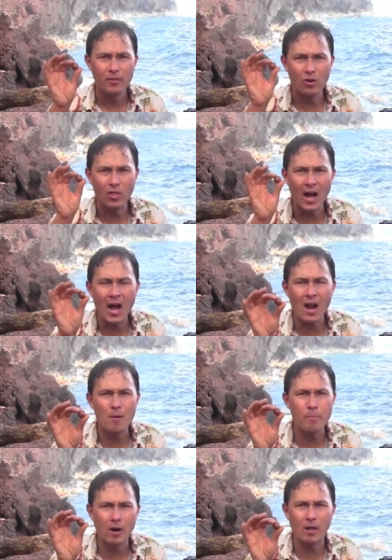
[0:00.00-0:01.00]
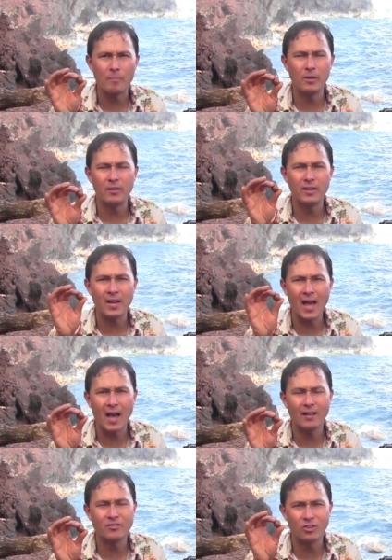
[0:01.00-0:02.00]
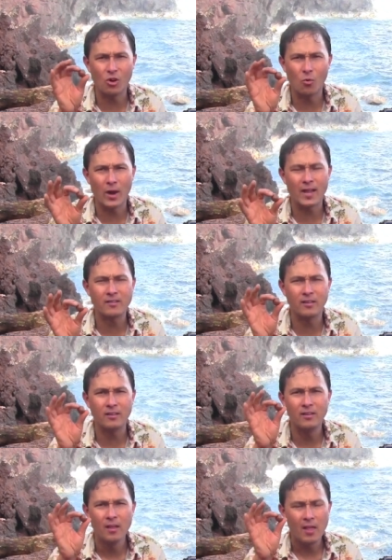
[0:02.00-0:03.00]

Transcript: you know, the higher probability it has to go rancid.